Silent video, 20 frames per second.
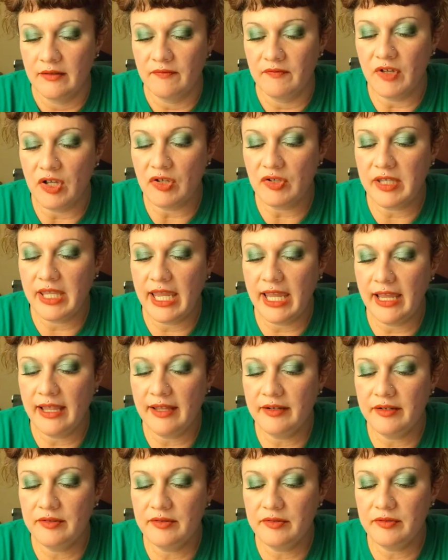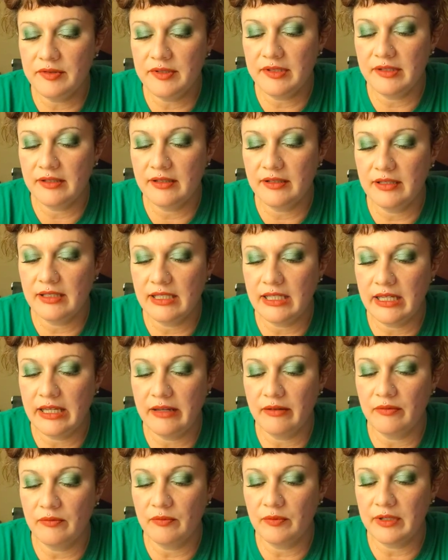Volcanoes
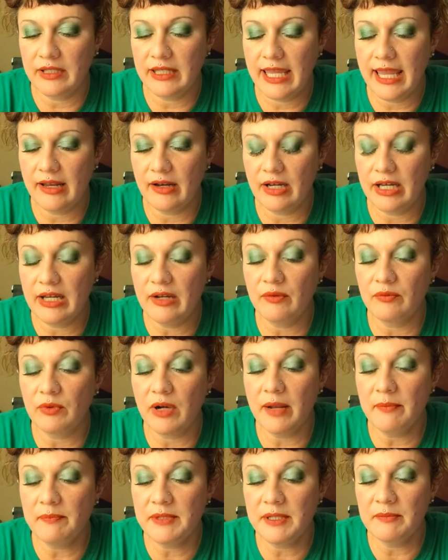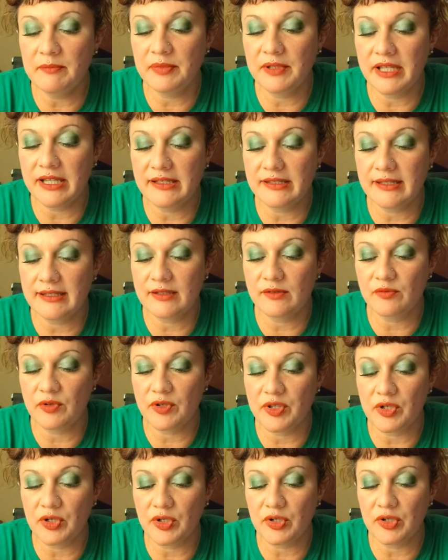er-, erupt in places where
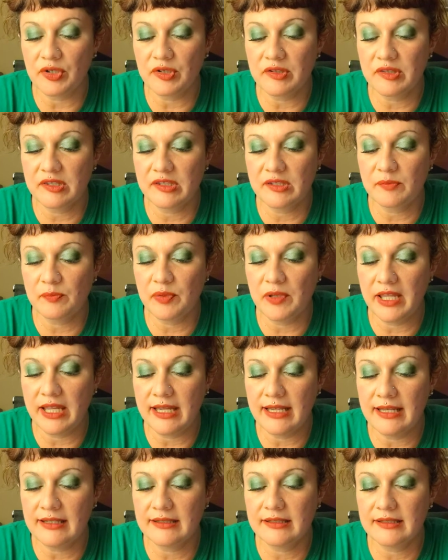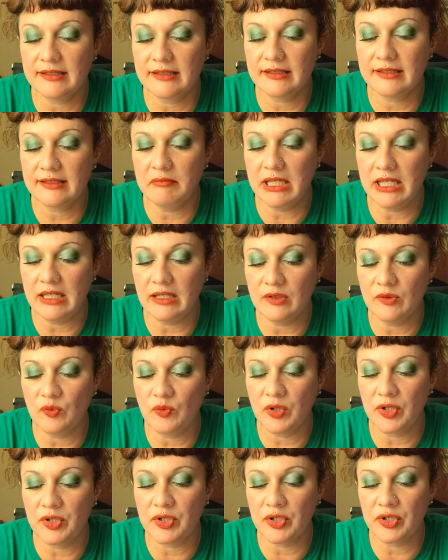the Earth's plates meet,
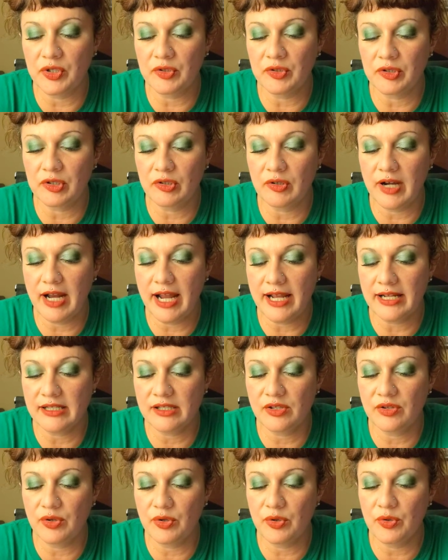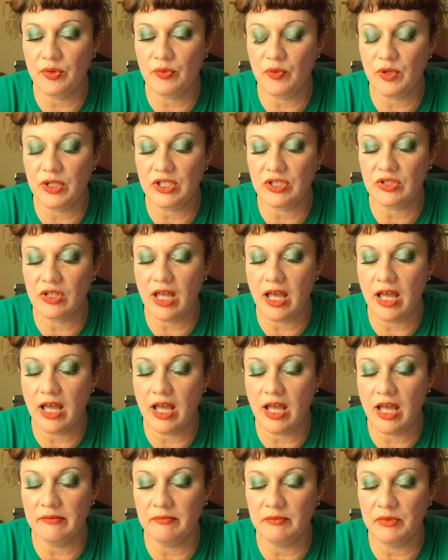where there are cracks through which
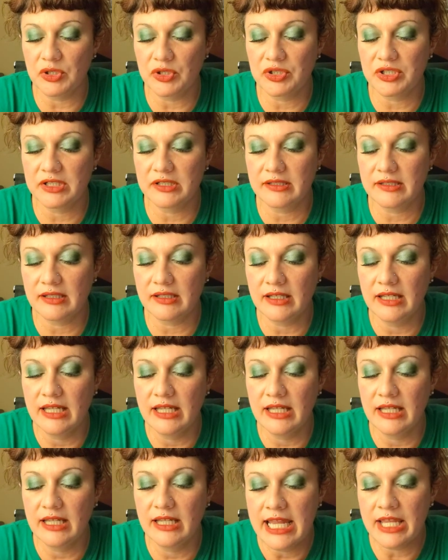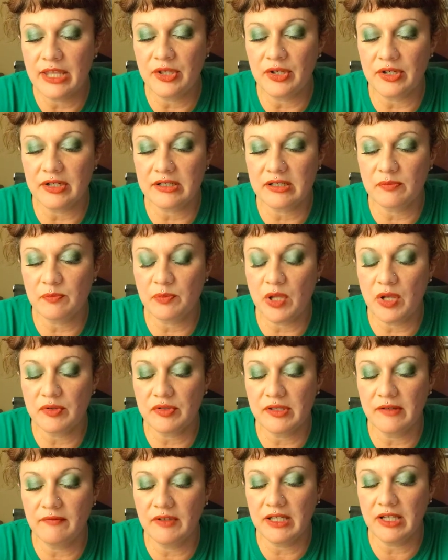lava emerges, either
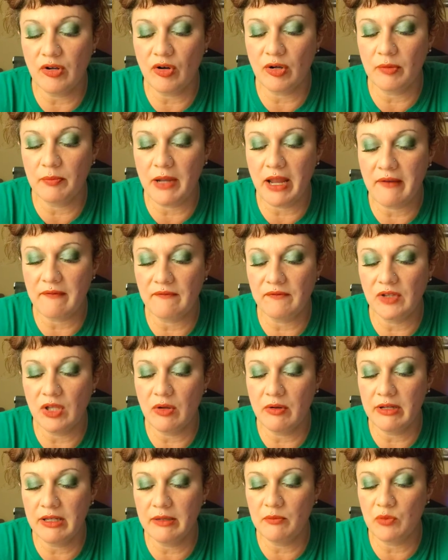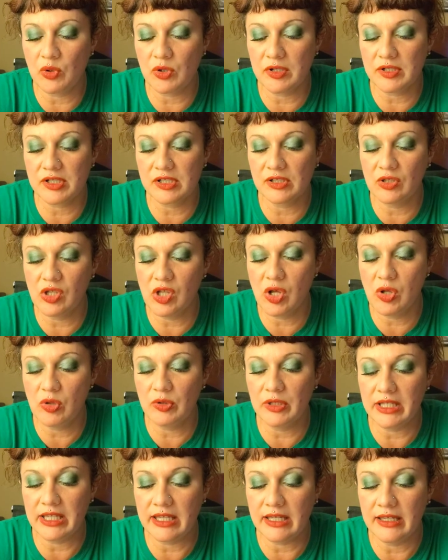explosively or by flowing more
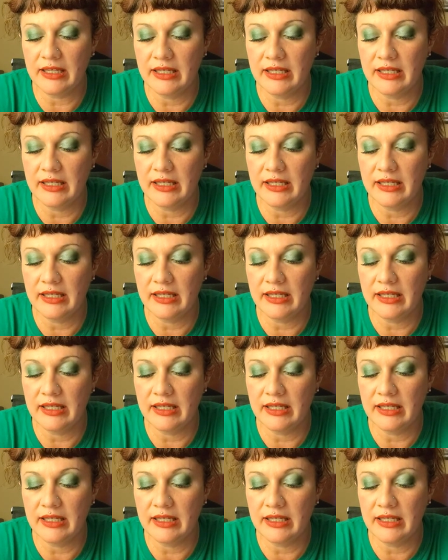slowly